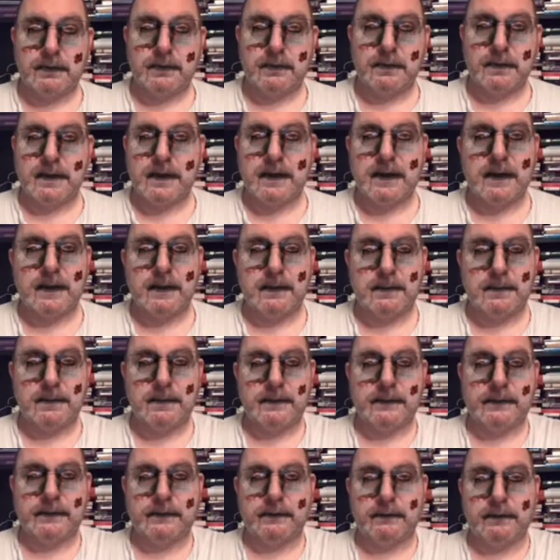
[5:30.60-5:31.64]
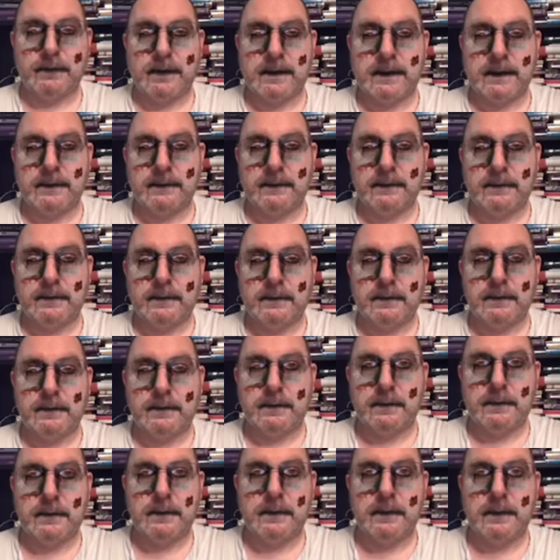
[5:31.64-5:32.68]
Wow, strange.
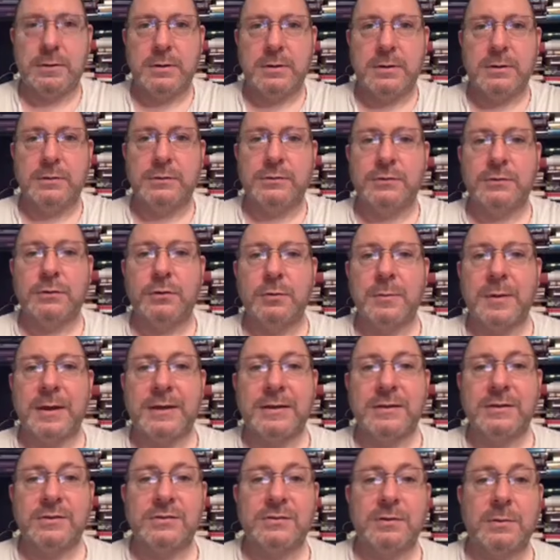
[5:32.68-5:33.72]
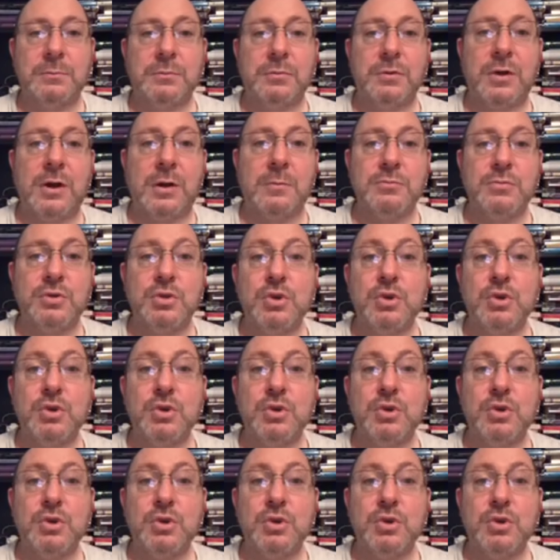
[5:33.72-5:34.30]
Sorry about this, I'm, I'm